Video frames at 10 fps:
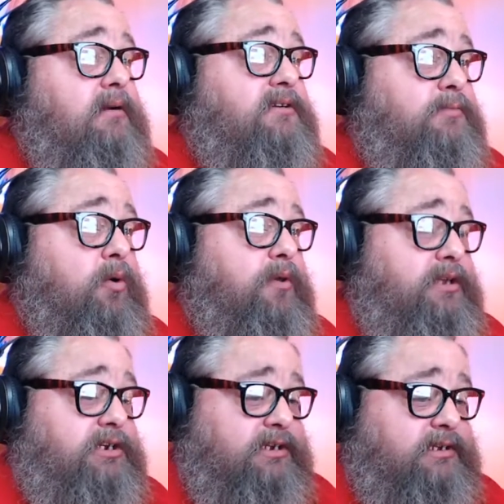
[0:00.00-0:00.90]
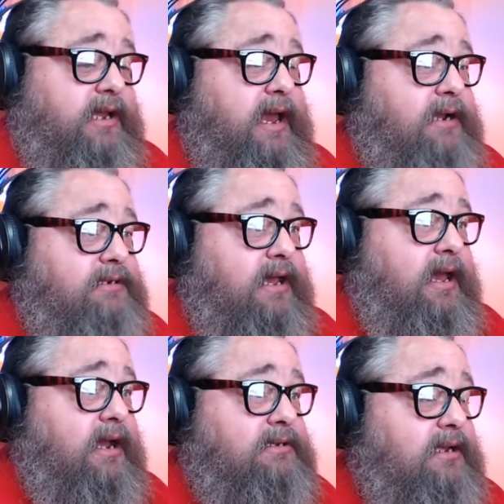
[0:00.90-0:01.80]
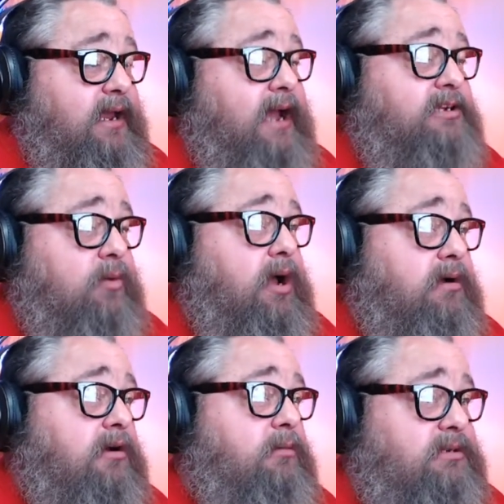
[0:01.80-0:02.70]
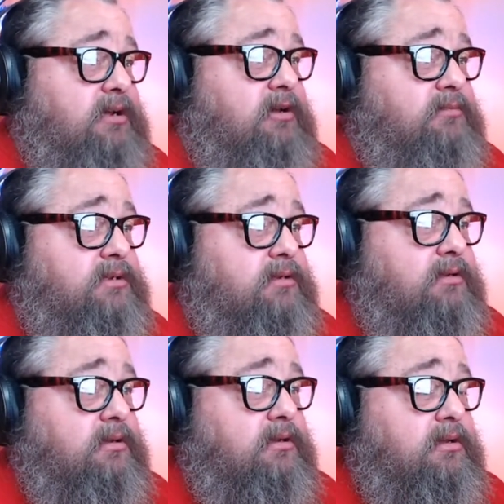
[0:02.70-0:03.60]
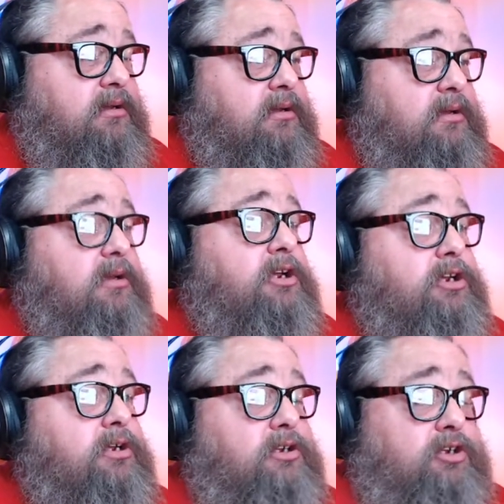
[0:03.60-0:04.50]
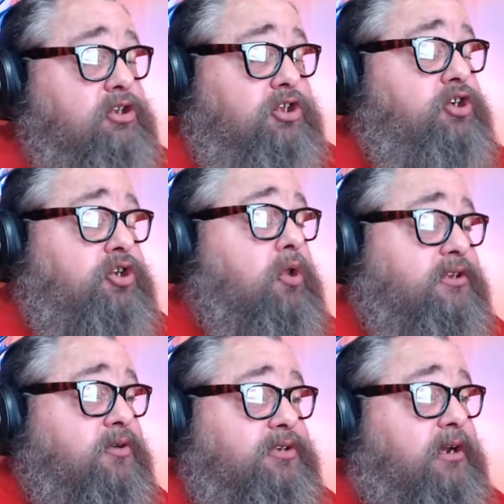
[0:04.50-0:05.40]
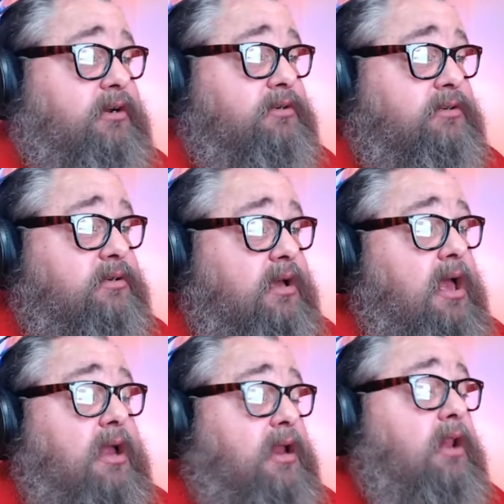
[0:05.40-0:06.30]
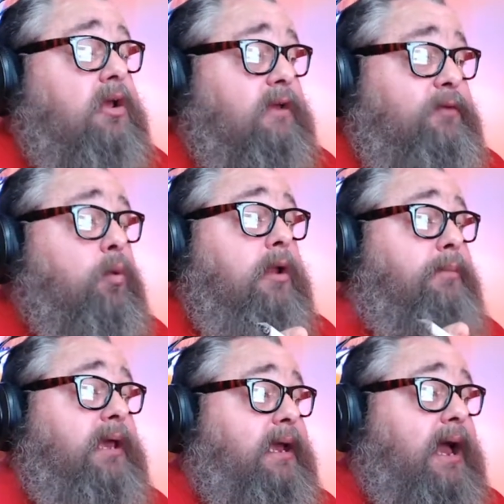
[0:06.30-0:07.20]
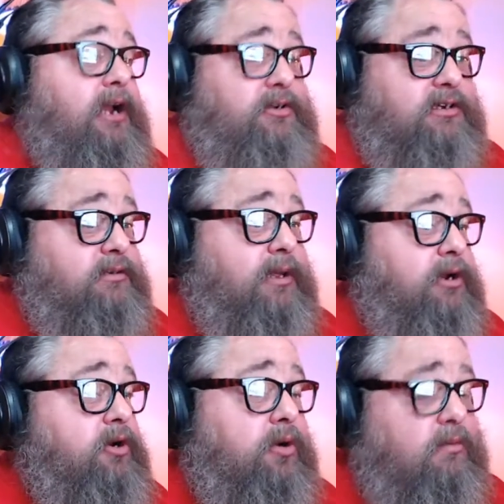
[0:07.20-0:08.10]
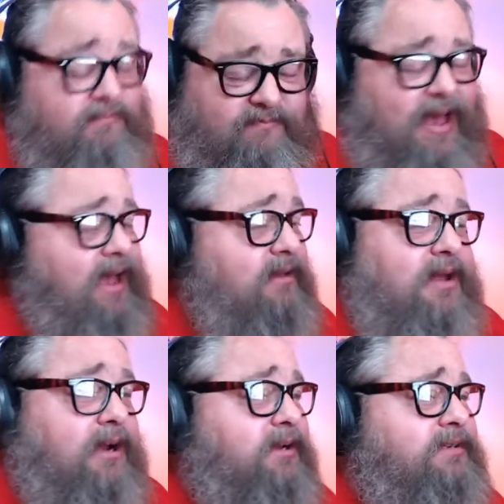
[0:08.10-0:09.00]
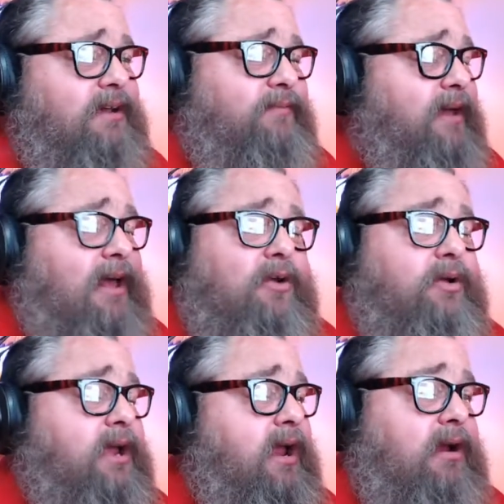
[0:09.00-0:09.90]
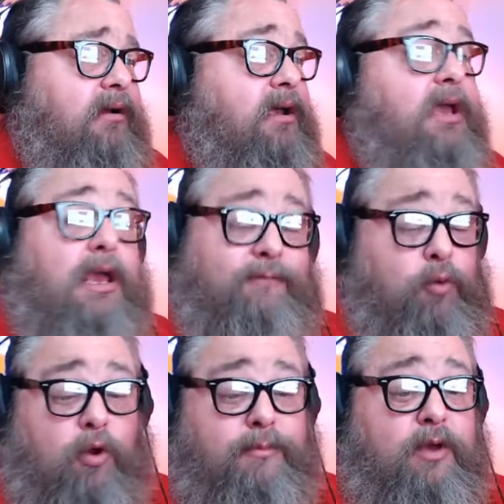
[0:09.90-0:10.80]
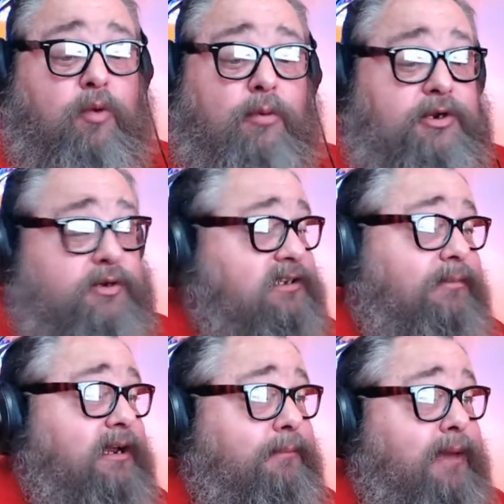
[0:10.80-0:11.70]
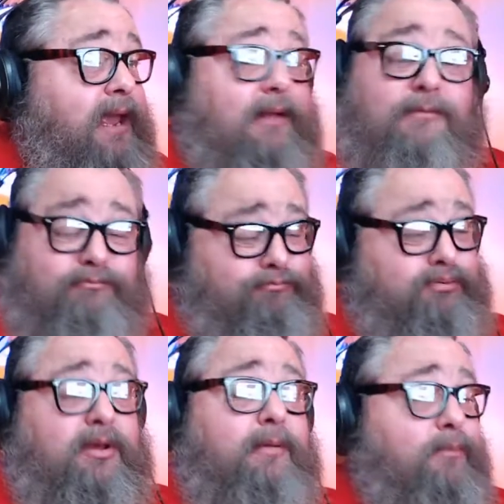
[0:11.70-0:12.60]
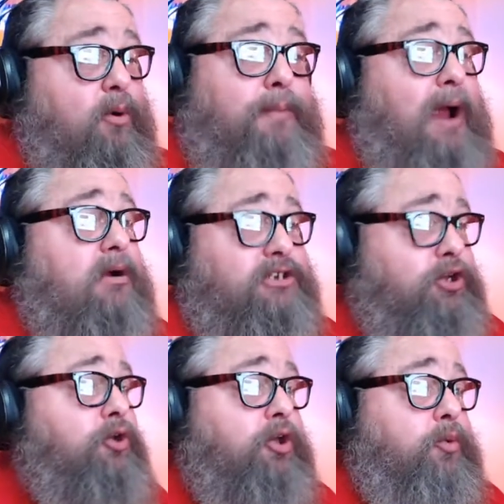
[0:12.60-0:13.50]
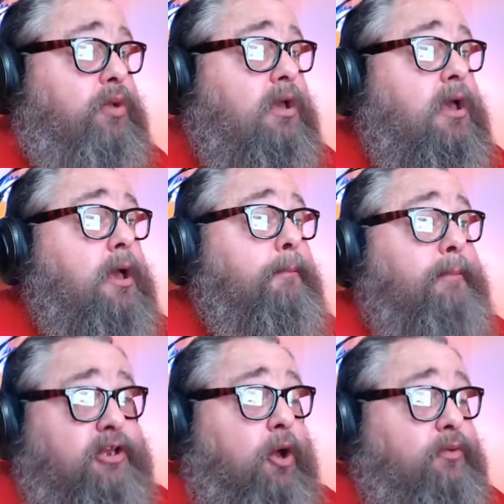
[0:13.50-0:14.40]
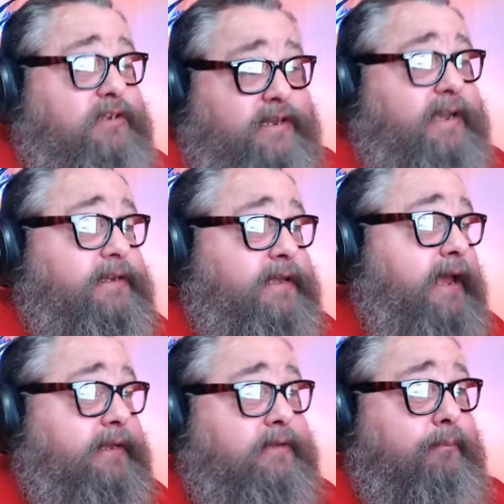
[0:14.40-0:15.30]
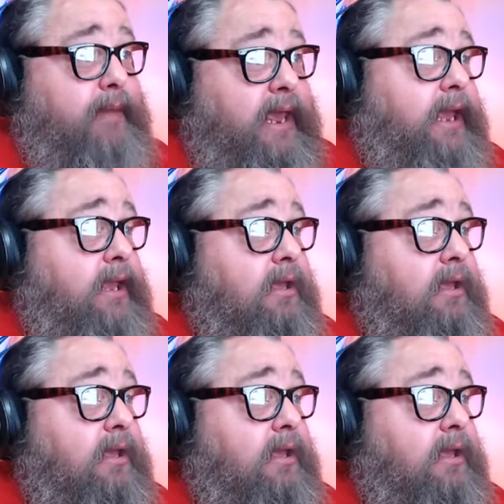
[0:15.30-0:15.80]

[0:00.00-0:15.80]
is more than just XX and XY chromosomes, there's only two genders. Now, look, if you want to be a guy and dress up like a girl, fine, knock yourself out. I don't care. If you want to be a woman and dress up like a man, more power to you. But don't dictate to me